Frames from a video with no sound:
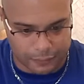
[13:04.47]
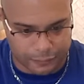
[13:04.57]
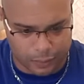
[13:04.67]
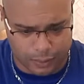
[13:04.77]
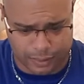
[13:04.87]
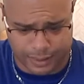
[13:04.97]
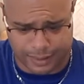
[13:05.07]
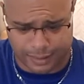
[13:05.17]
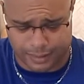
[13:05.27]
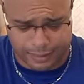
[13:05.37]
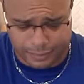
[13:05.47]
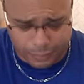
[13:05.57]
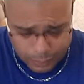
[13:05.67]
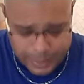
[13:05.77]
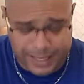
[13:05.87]
for
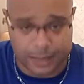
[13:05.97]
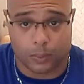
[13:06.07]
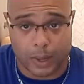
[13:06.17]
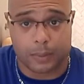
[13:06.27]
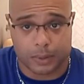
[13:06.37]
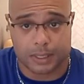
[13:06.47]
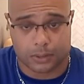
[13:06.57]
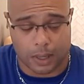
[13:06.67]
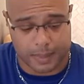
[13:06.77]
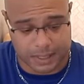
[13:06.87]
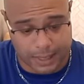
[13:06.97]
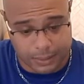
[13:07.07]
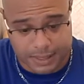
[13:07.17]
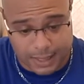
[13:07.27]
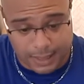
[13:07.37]
really what I would describe as an
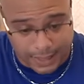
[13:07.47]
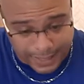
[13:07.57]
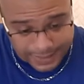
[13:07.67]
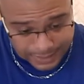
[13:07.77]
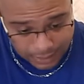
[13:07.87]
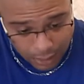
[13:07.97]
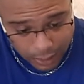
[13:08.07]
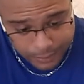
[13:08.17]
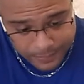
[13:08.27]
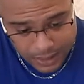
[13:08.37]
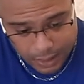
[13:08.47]
outstanding handling car.